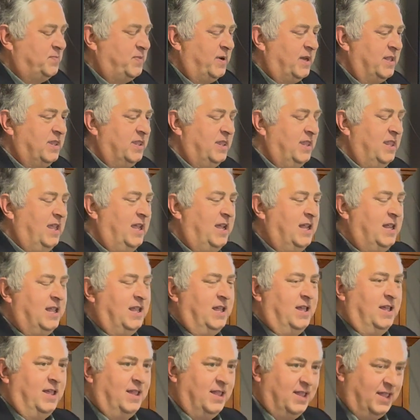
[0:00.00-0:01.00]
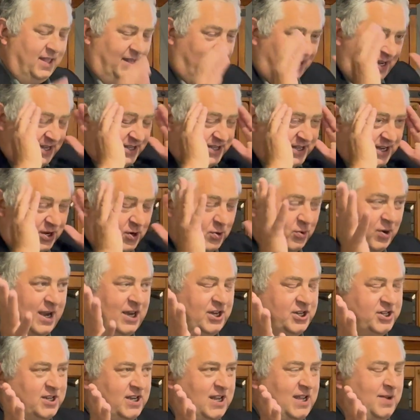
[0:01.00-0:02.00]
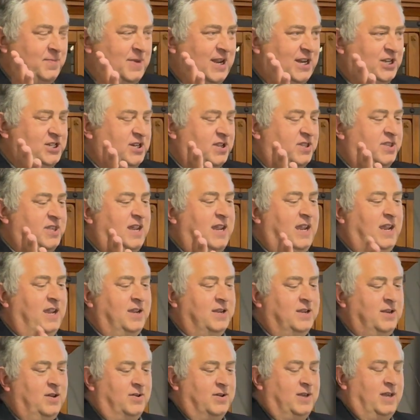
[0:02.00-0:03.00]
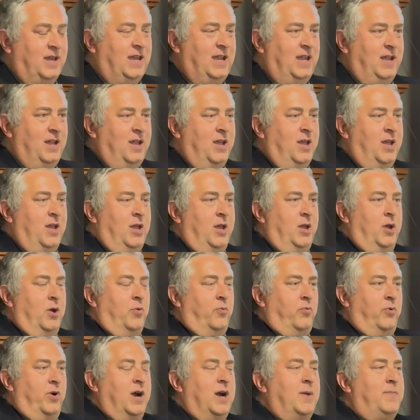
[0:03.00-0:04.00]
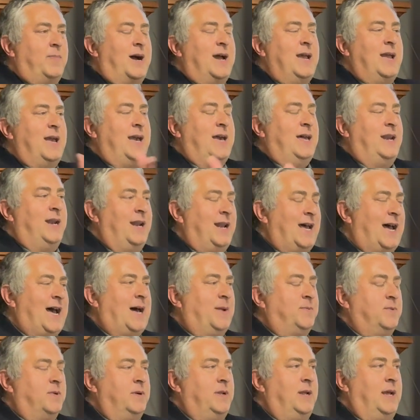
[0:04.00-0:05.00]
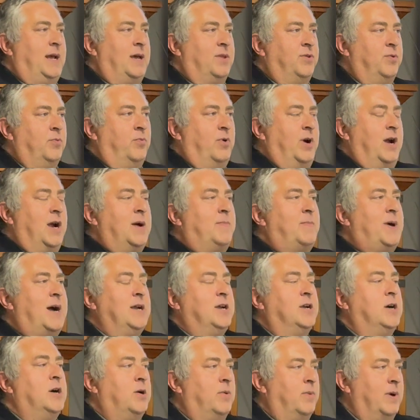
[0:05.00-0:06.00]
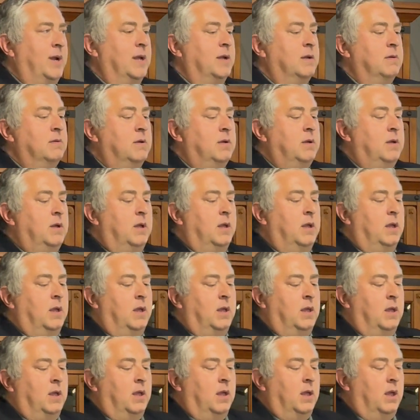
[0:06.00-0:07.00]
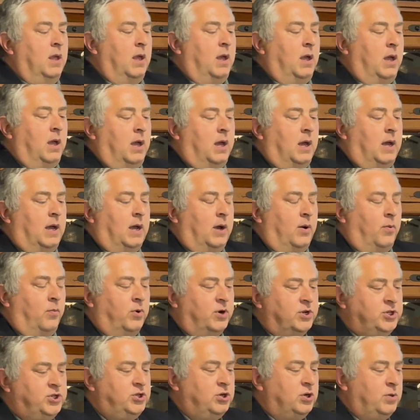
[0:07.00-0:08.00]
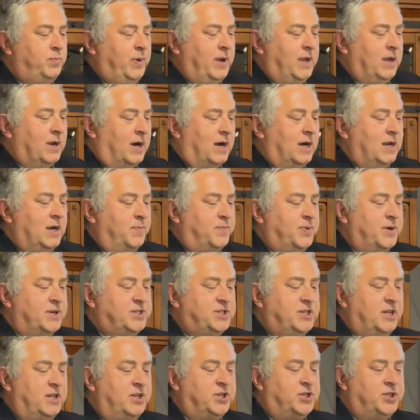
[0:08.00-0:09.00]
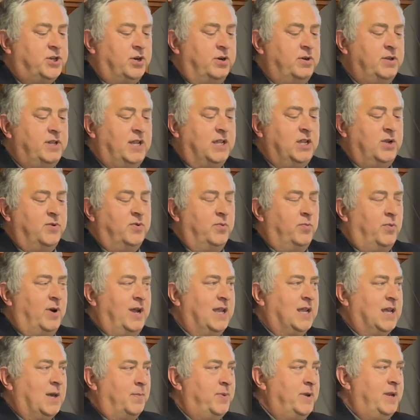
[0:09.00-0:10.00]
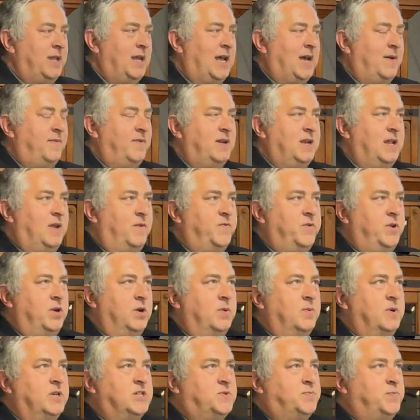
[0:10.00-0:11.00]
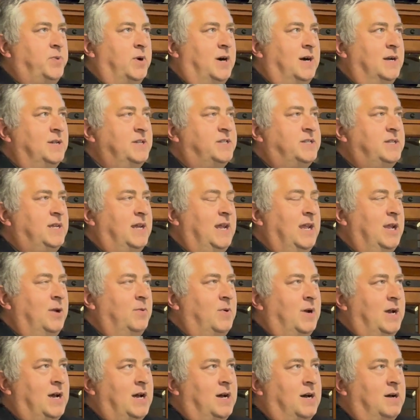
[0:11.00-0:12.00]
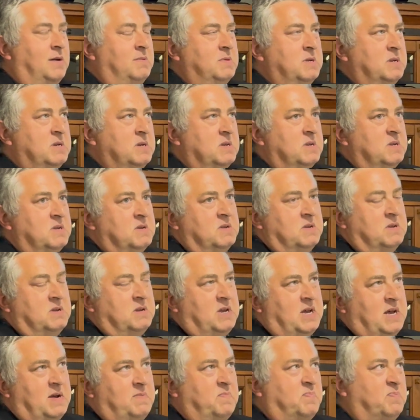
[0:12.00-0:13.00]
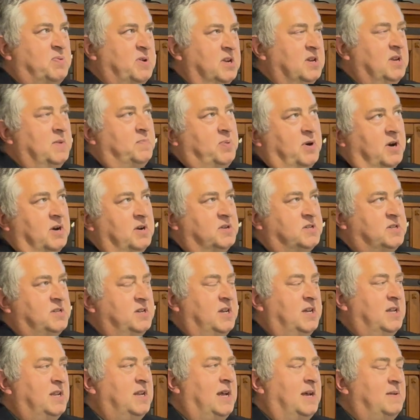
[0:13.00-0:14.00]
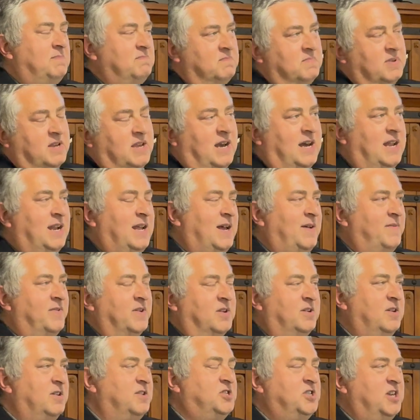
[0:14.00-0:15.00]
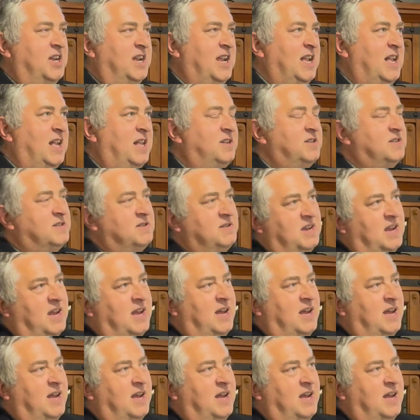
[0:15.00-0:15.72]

But it at least a question that makes you think, okay, where am I headed after death? Where am I going? Would you be 100% certain that you would wake up in heaven if you respond saying, well, I'm a pretty good person, I'm kind of have a good chance.